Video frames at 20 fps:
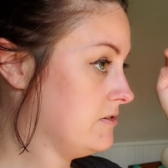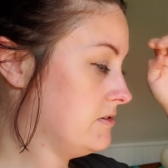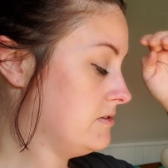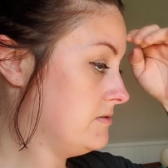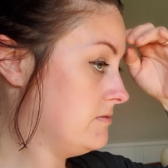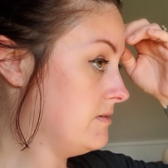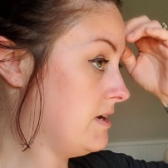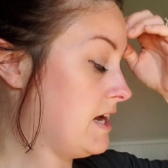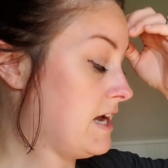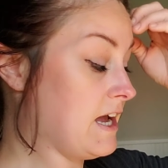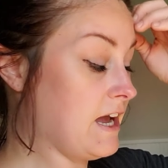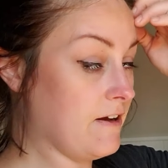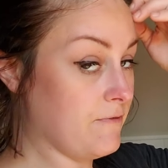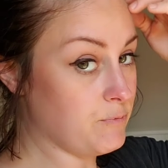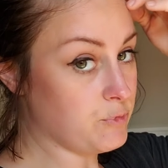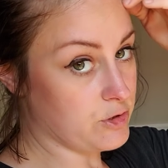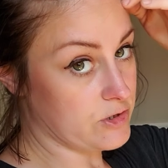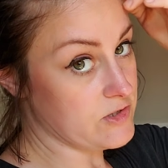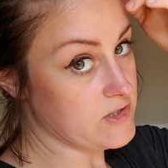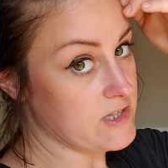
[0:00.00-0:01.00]
and I have
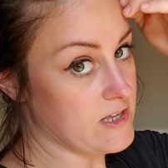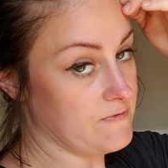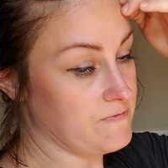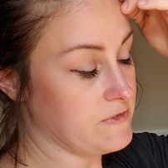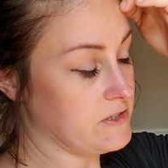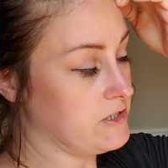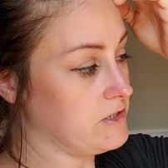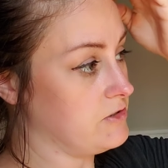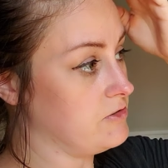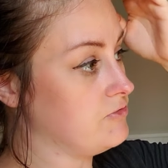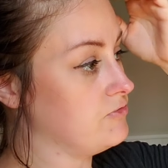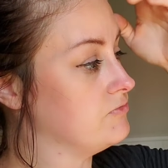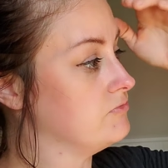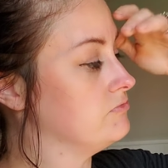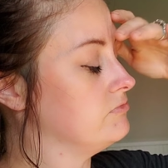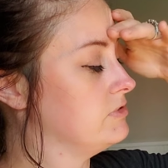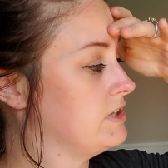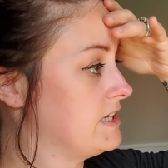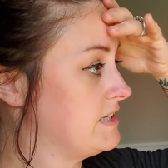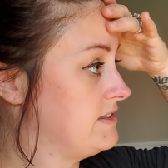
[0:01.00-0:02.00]
more stuff to do
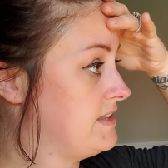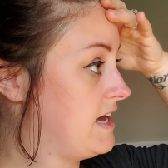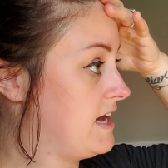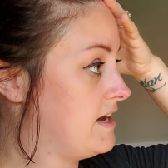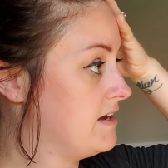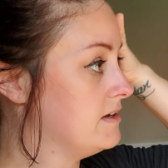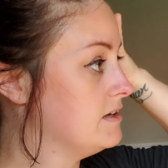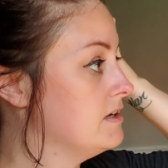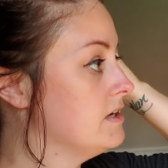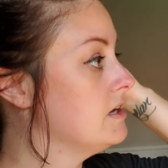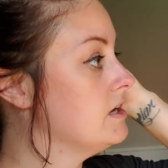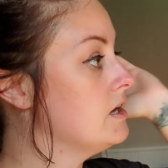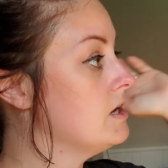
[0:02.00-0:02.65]
like that.